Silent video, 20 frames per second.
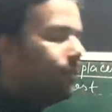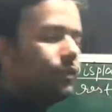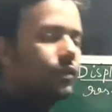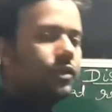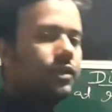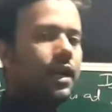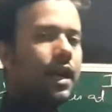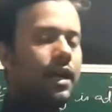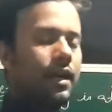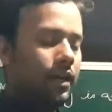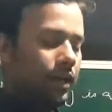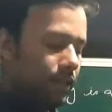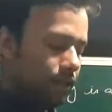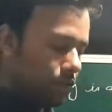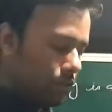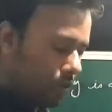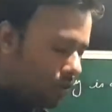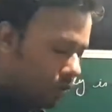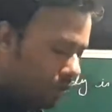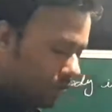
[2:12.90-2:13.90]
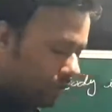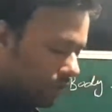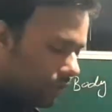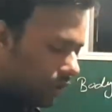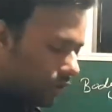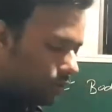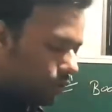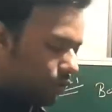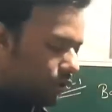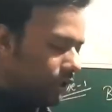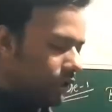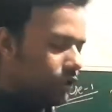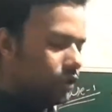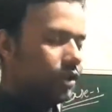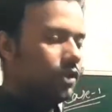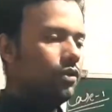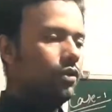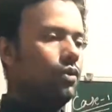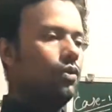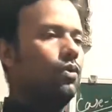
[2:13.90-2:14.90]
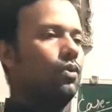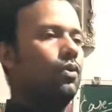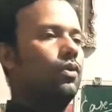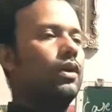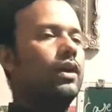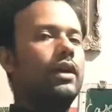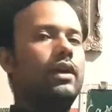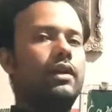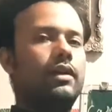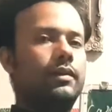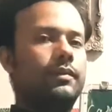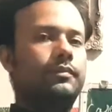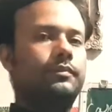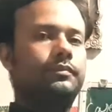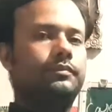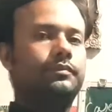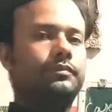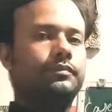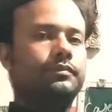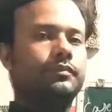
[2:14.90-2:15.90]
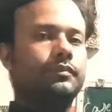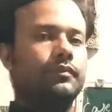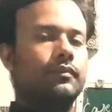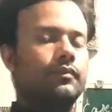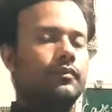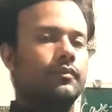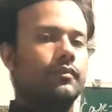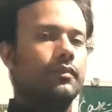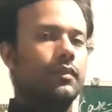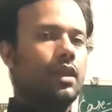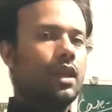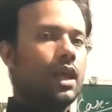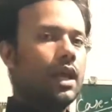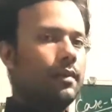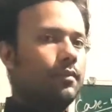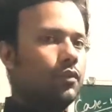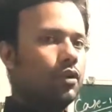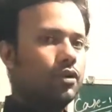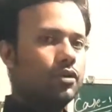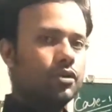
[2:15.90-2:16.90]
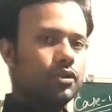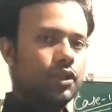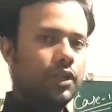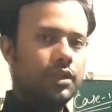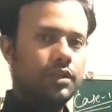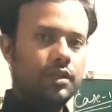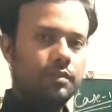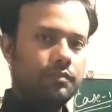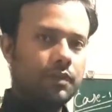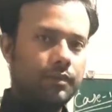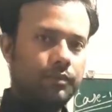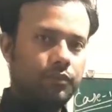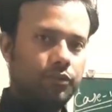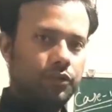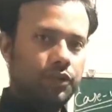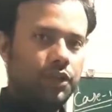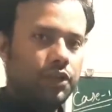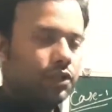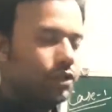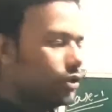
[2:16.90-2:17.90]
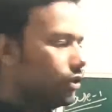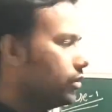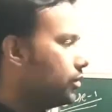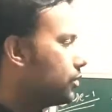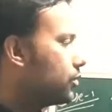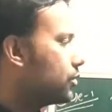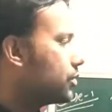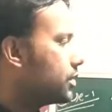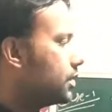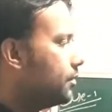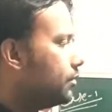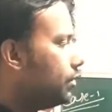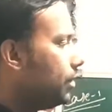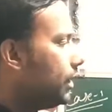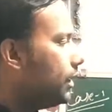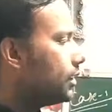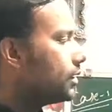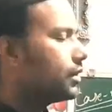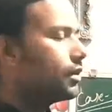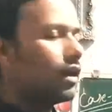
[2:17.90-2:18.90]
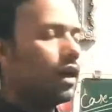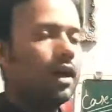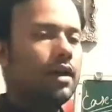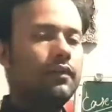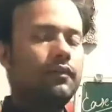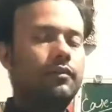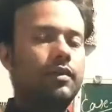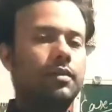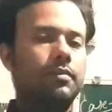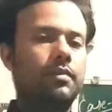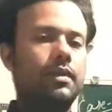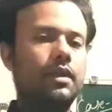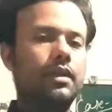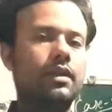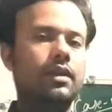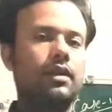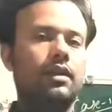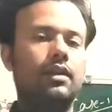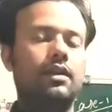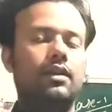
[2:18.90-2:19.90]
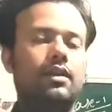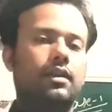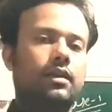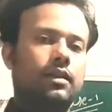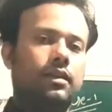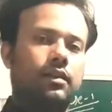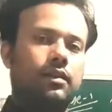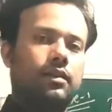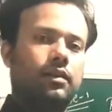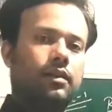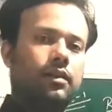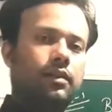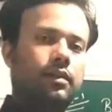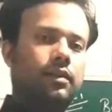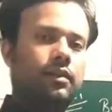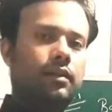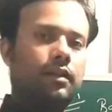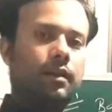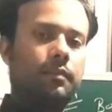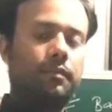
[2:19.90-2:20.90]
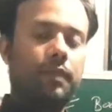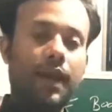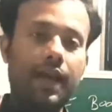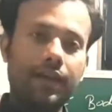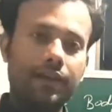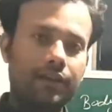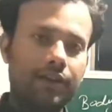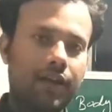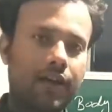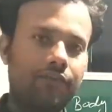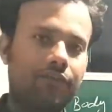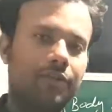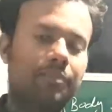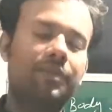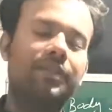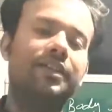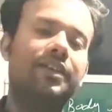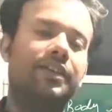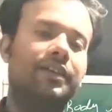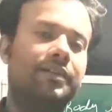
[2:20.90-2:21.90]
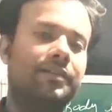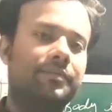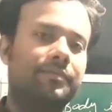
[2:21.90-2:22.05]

standing on the origin O here. I'm not changing my position. So simply the graph will be a blank graph will be there.